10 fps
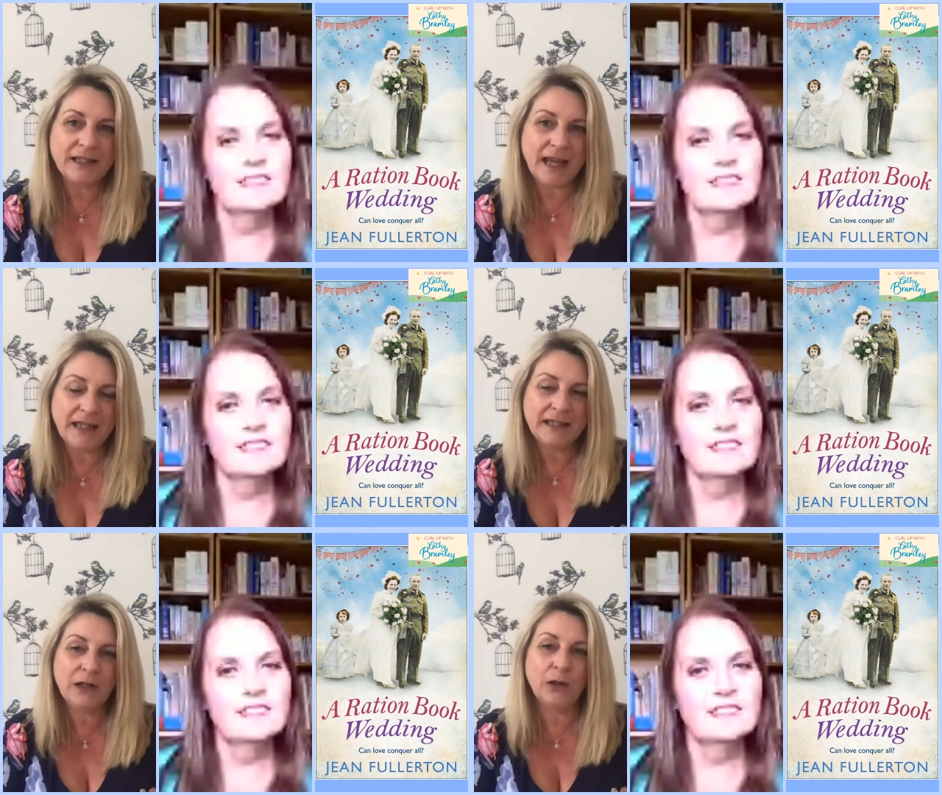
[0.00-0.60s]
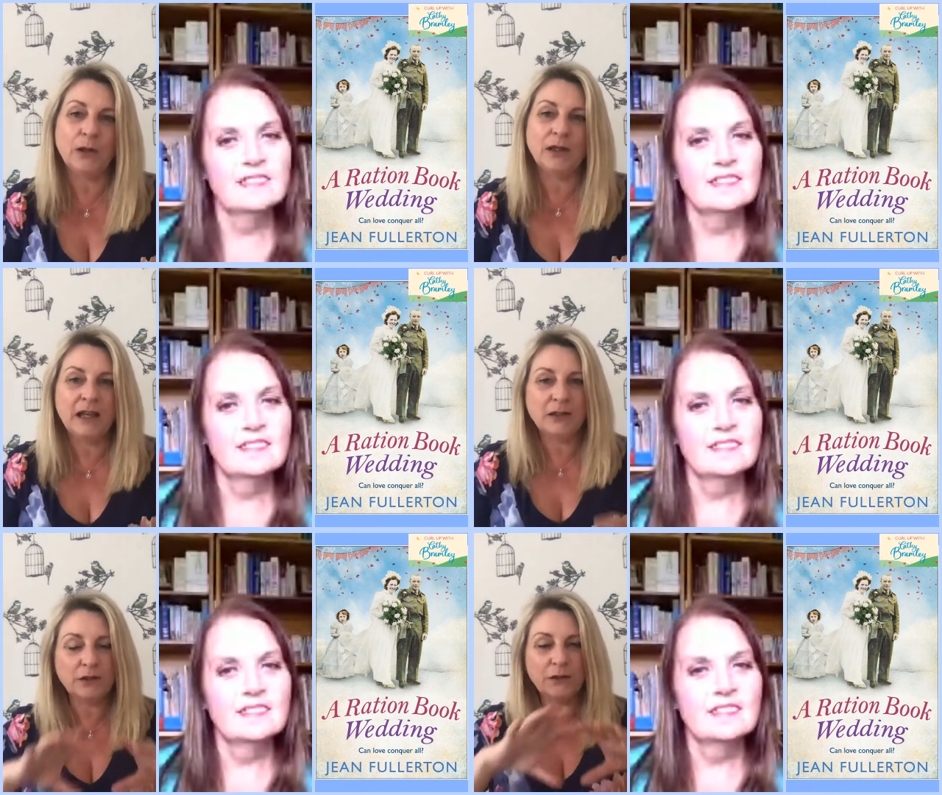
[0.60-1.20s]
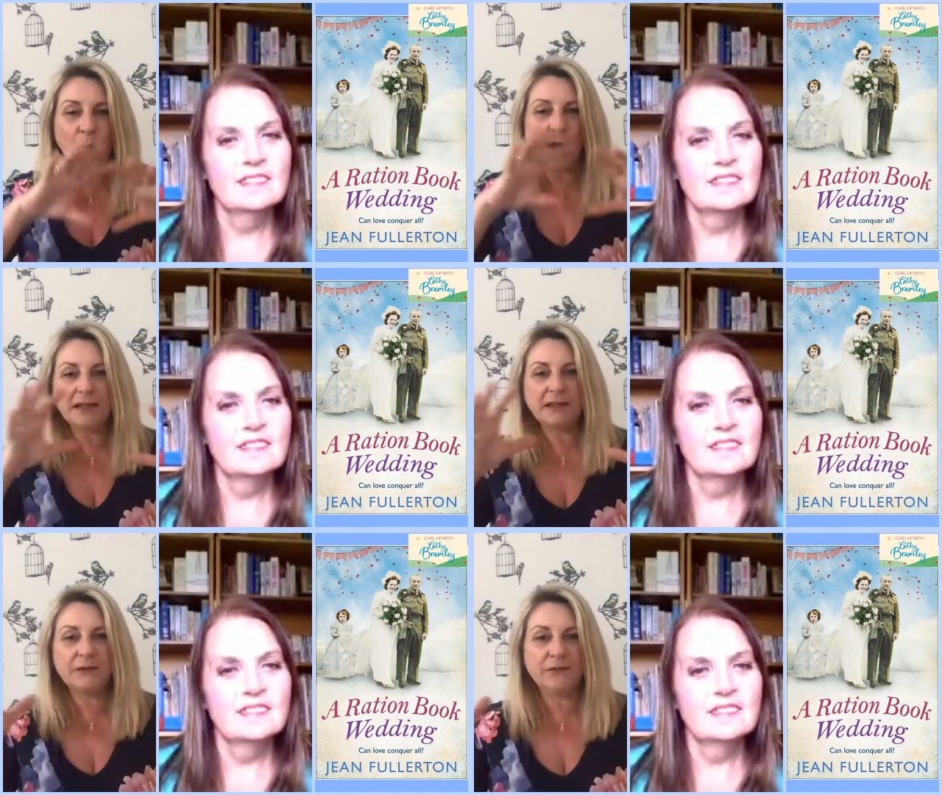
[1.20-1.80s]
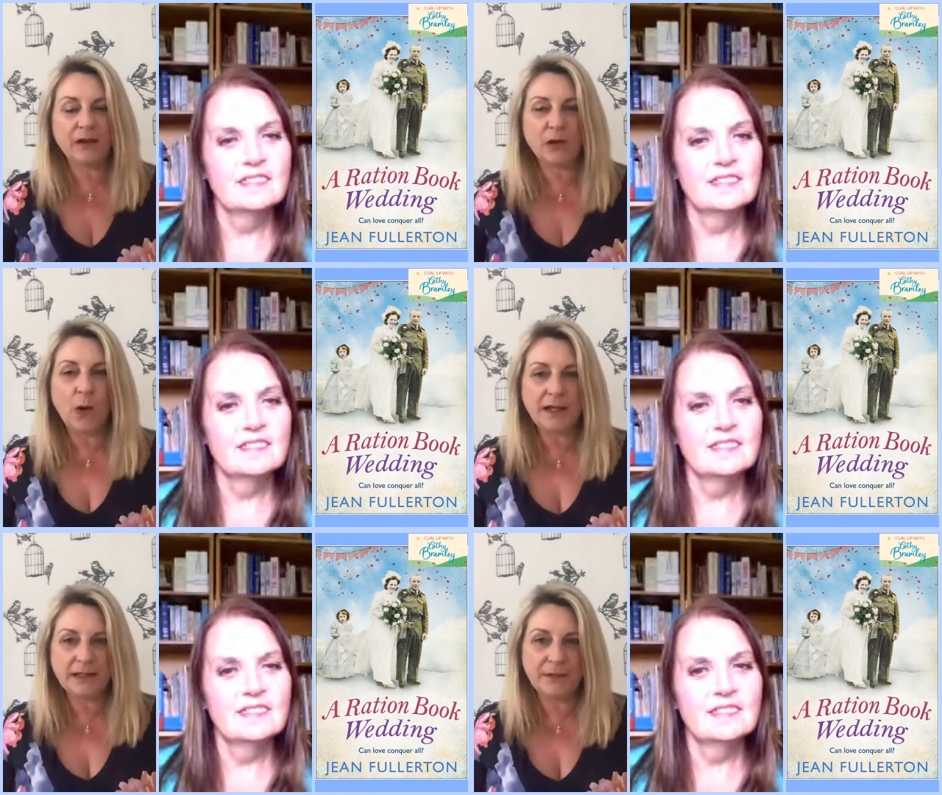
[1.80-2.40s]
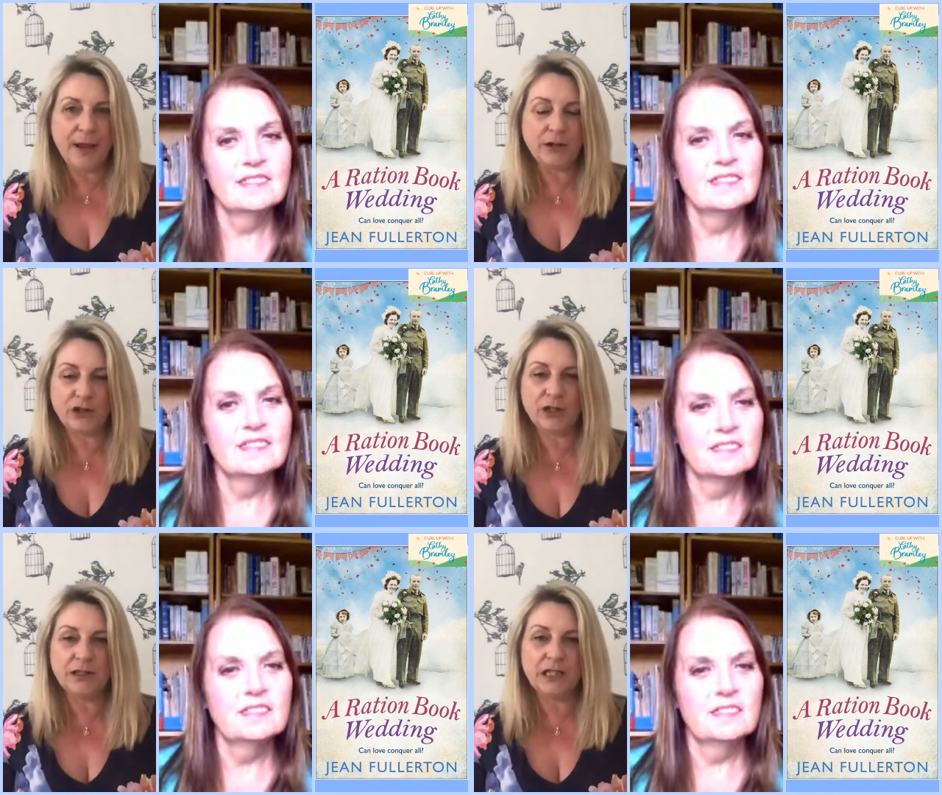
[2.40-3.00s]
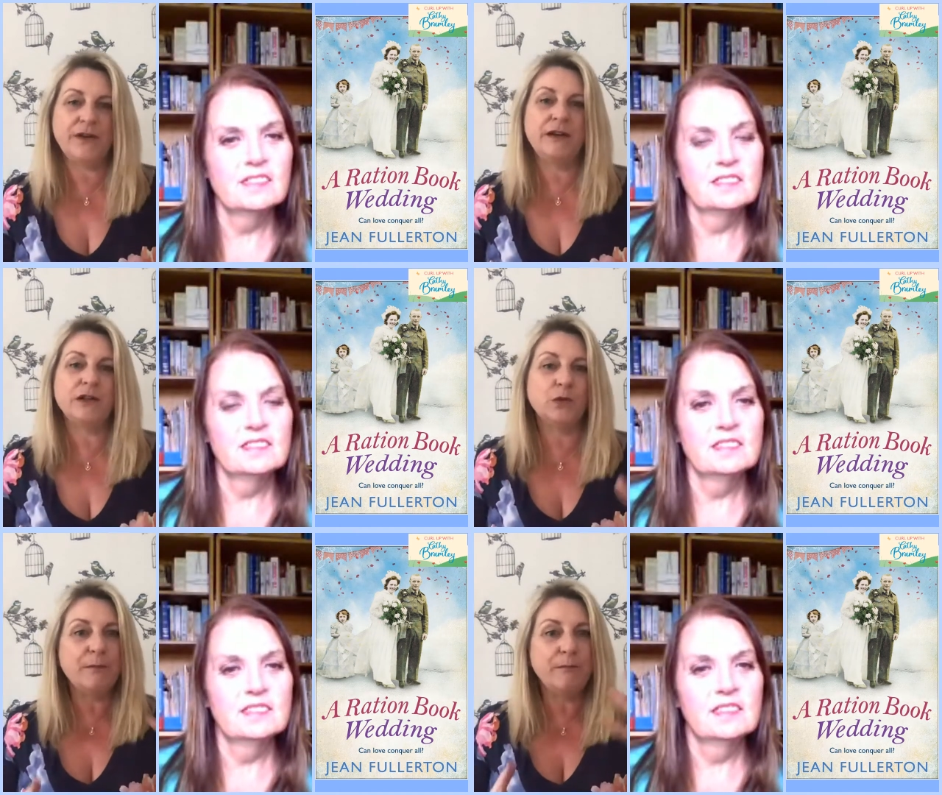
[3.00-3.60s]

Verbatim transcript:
Speaker 1: identical, sort of quite quite symmetrical and spherical with